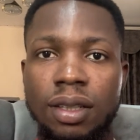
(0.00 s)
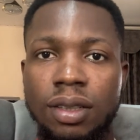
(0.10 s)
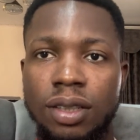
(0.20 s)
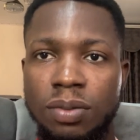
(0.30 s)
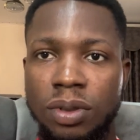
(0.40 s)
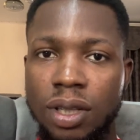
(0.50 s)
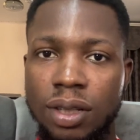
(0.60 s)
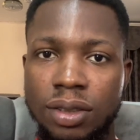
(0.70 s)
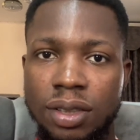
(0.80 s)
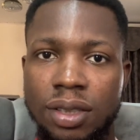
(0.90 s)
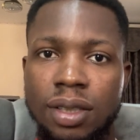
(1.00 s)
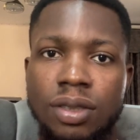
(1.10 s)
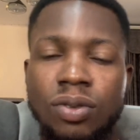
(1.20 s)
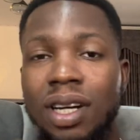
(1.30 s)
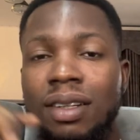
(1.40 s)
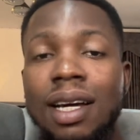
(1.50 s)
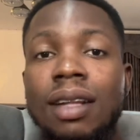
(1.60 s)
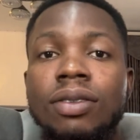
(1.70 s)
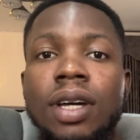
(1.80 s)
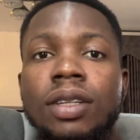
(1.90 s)
your spiritual consciousness to another
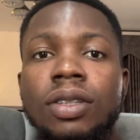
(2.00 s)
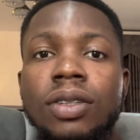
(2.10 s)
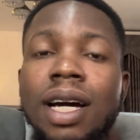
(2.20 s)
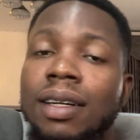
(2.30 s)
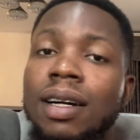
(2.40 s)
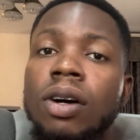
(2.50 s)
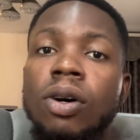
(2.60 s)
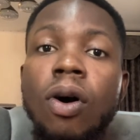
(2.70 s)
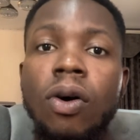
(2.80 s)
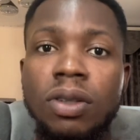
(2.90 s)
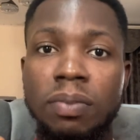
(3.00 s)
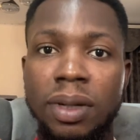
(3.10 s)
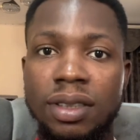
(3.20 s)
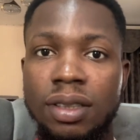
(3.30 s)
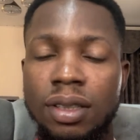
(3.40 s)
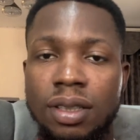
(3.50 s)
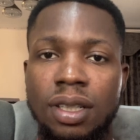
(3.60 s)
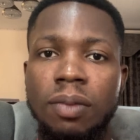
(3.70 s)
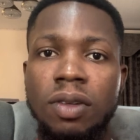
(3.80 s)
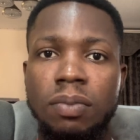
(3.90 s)
location and you can call the person, the
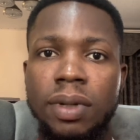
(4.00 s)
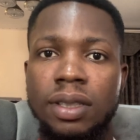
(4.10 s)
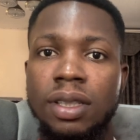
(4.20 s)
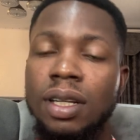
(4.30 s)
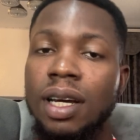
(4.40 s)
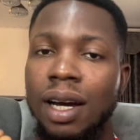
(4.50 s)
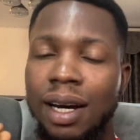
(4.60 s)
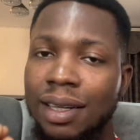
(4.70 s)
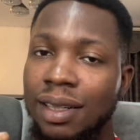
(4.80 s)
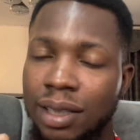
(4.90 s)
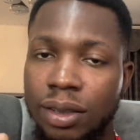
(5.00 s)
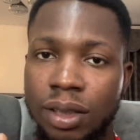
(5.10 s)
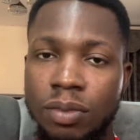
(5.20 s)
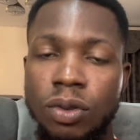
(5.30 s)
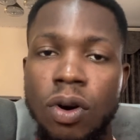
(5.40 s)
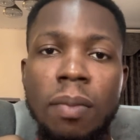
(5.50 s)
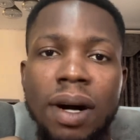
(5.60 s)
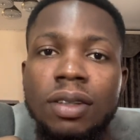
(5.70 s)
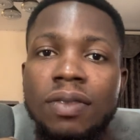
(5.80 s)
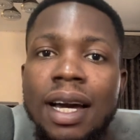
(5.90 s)
name of the person, and you can tell them to come
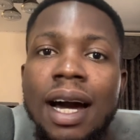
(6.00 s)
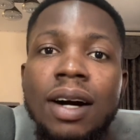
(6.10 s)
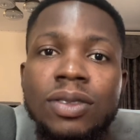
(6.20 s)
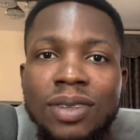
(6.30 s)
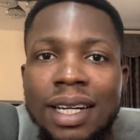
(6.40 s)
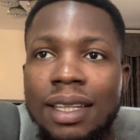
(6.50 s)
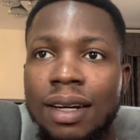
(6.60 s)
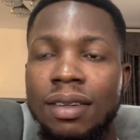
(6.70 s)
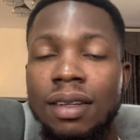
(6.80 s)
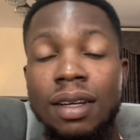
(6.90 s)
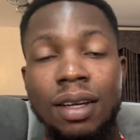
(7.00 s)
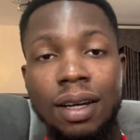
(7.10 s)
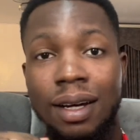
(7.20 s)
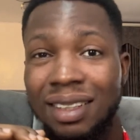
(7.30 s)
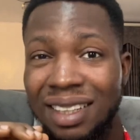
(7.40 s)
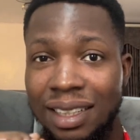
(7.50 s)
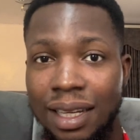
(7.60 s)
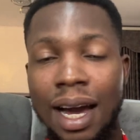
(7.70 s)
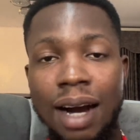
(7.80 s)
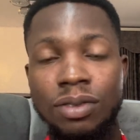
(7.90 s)
out of their house right now. And in the
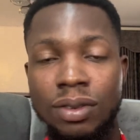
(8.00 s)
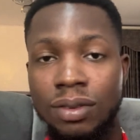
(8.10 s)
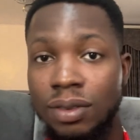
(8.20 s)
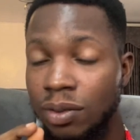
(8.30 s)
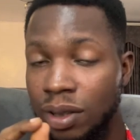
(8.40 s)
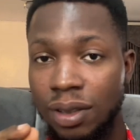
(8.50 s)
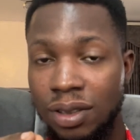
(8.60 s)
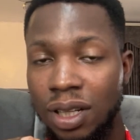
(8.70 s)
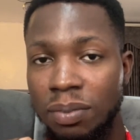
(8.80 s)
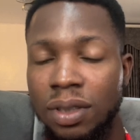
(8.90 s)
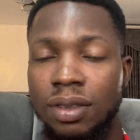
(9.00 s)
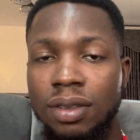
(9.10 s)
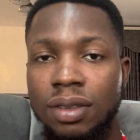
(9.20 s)
afternoon, they were not sleeping